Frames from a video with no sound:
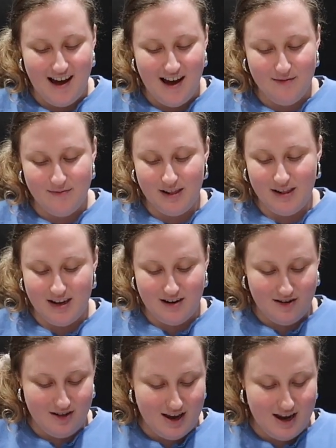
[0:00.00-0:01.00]
I'm
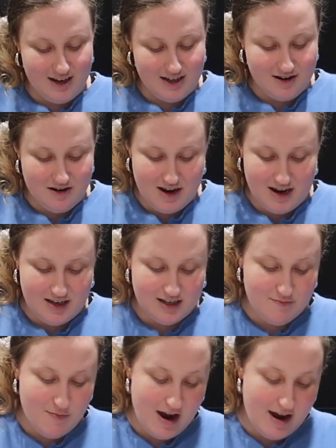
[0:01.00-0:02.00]
literally turning
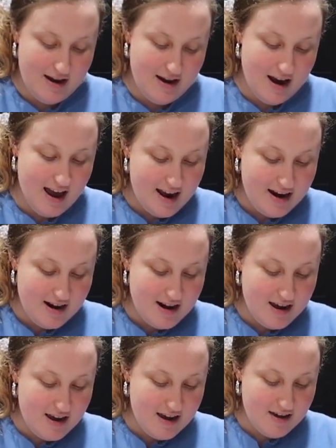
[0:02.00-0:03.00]
into my
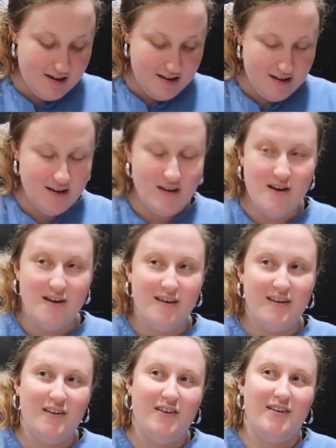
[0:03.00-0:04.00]

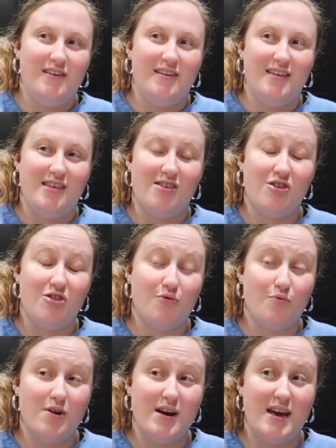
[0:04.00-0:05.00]

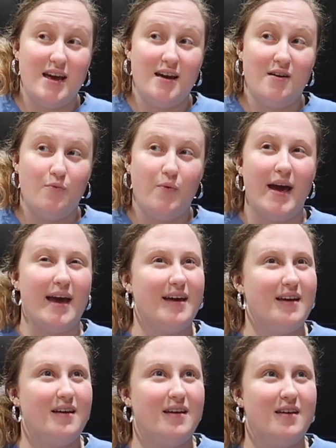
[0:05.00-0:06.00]
93,
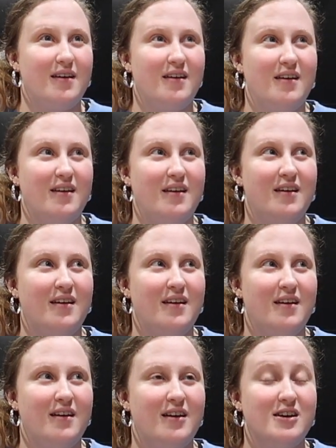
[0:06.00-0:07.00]
wait,
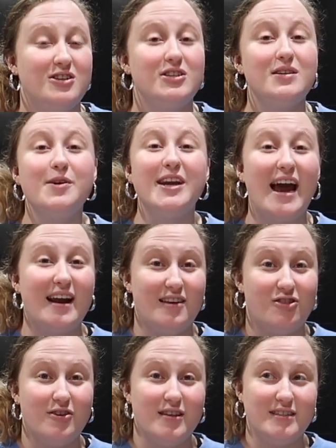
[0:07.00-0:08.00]
she's gonna be
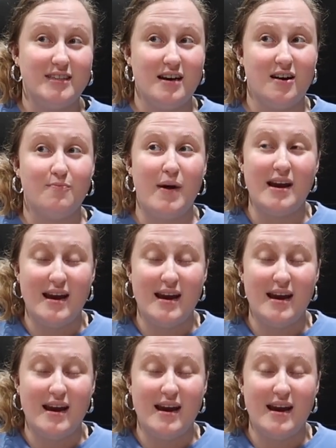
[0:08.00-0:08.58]
93 this year, my